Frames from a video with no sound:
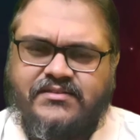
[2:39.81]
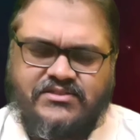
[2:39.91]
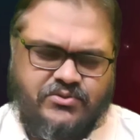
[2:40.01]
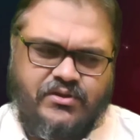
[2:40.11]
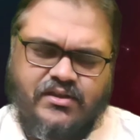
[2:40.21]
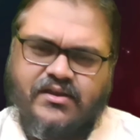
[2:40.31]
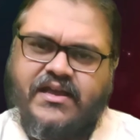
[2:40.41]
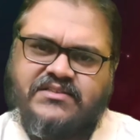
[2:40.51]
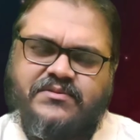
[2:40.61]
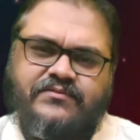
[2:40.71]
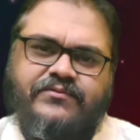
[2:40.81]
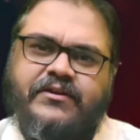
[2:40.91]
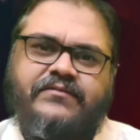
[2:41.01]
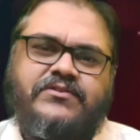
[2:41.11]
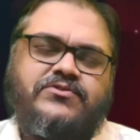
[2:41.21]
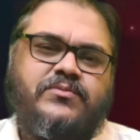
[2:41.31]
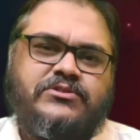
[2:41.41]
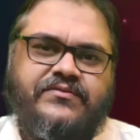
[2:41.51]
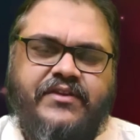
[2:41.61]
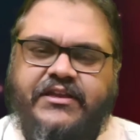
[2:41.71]
This whole year has been filled with so
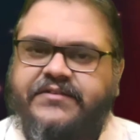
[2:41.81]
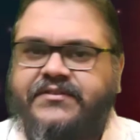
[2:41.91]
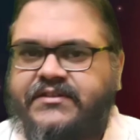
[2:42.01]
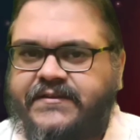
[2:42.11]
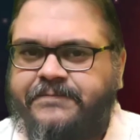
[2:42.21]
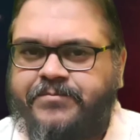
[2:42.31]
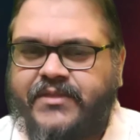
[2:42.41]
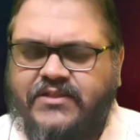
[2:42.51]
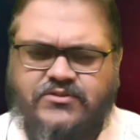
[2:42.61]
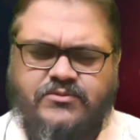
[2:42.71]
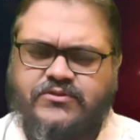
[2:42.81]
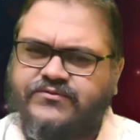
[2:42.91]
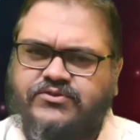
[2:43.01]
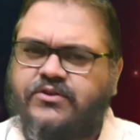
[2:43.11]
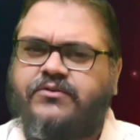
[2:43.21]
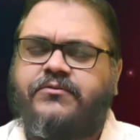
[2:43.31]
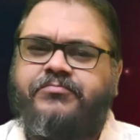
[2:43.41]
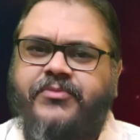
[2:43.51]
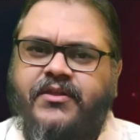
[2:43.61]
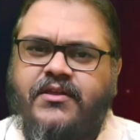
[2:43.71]
much of negativity and so much of
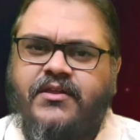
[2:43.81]
sorrow.